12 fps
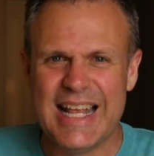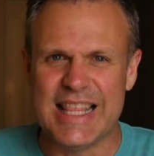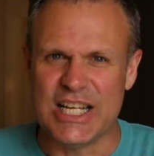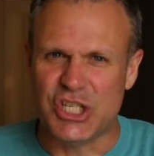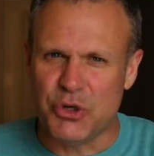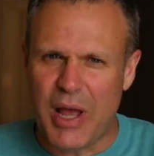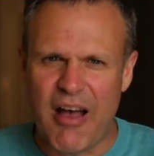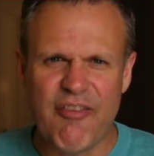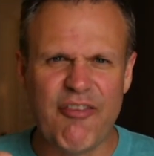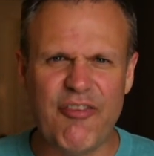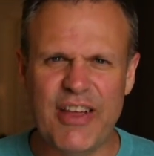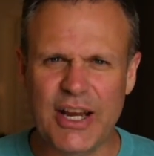that you
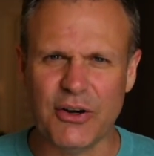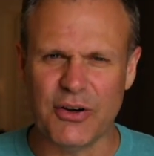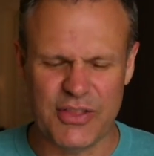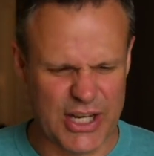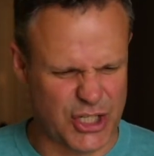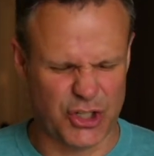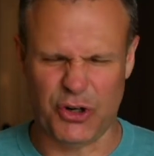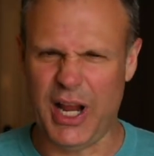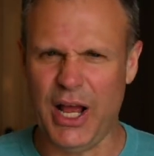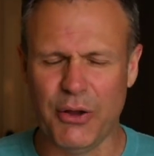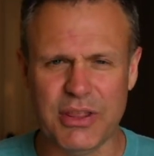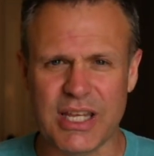have vigor, that you're
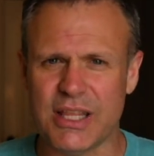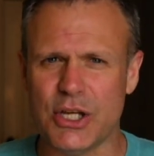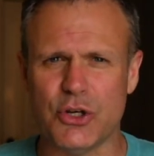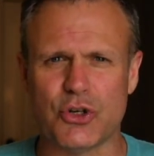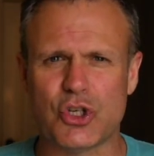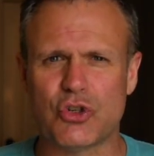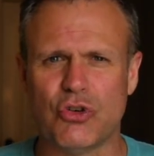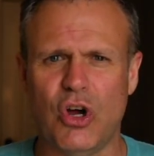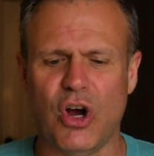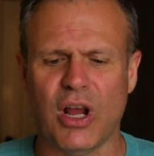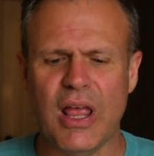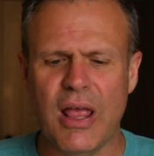healthy, that you're
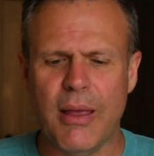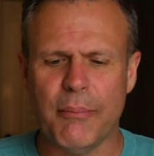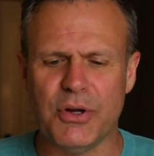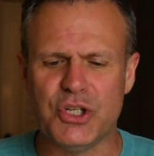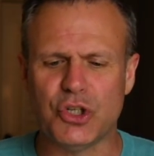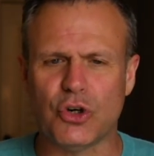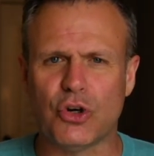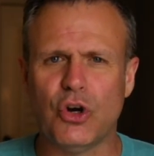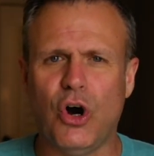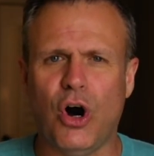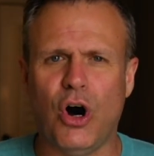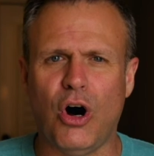strong, but you're
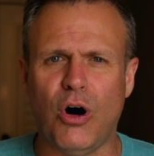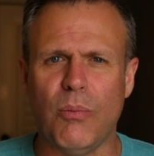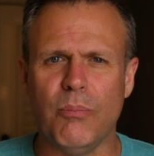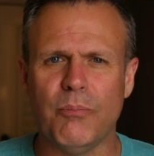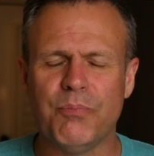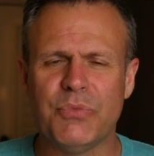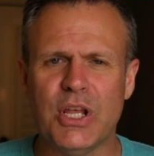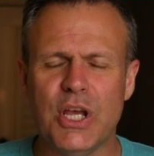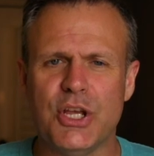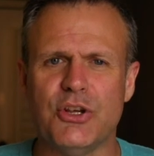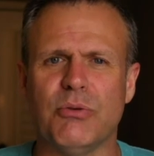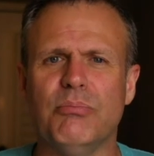calm.
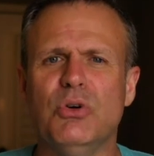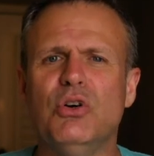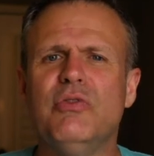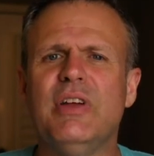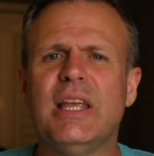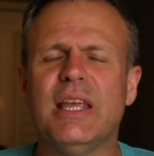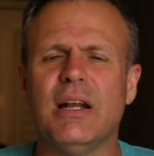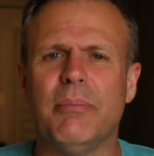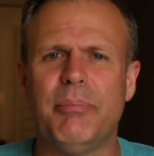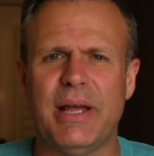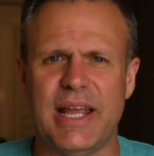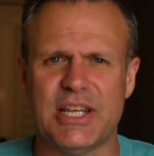You're moving in a
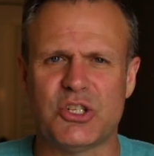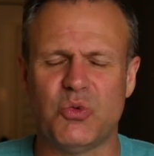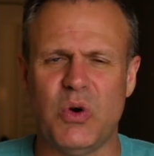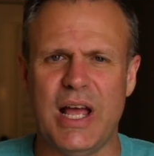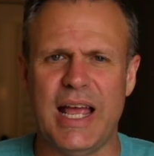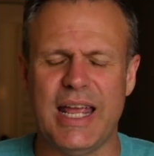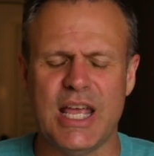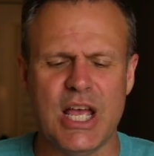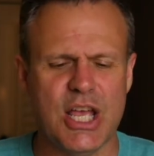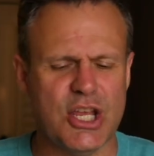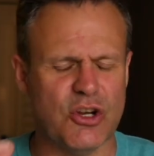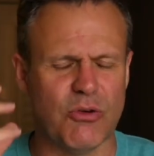paced way.
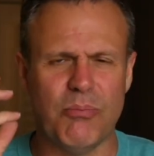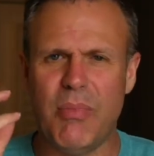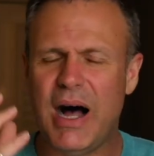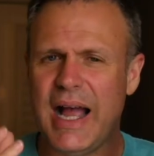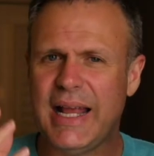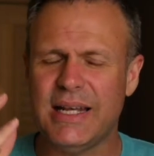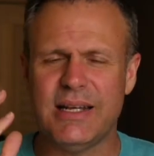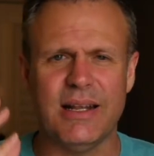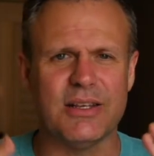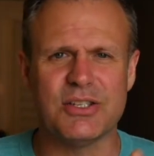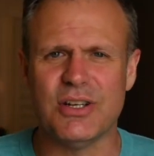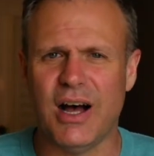Your mind
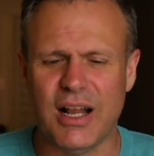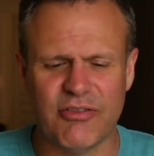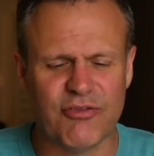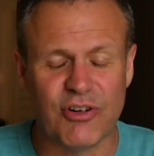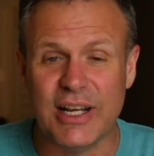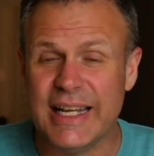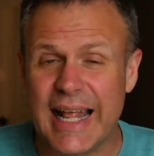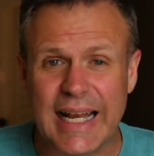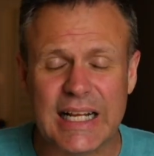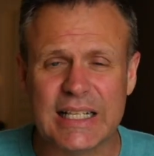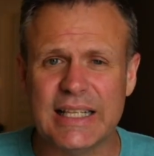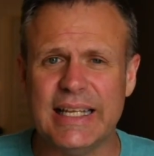is not
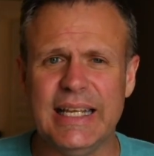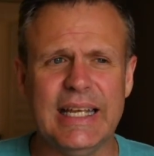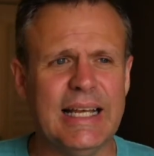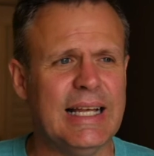frenetically